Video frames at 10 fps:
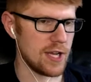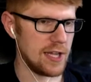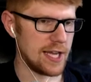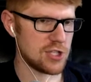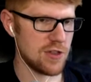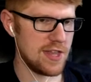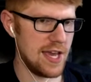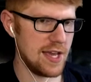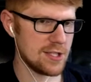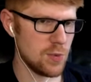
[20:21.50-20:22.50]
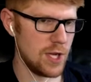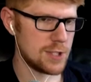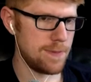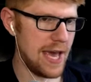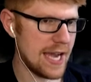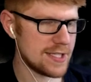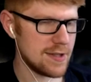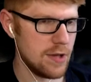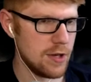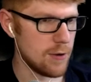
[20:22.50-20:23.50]
collects her things. Once
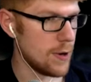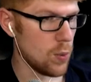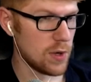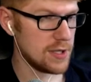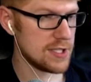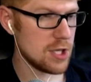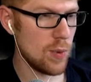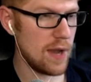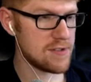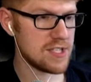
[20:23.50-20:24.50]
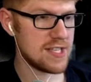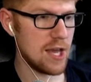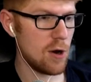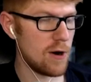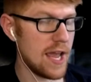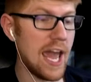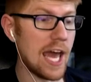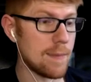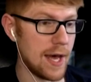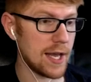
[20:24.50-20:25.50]
packed, Yuri wordlessly waves to Sayori
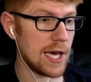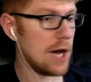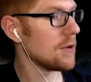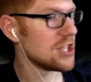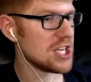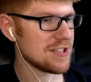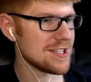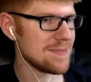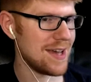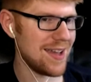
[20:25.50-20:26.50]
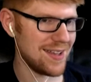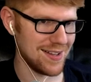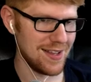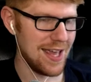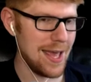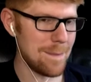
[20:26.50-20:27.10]
and Monika with a gentle smile.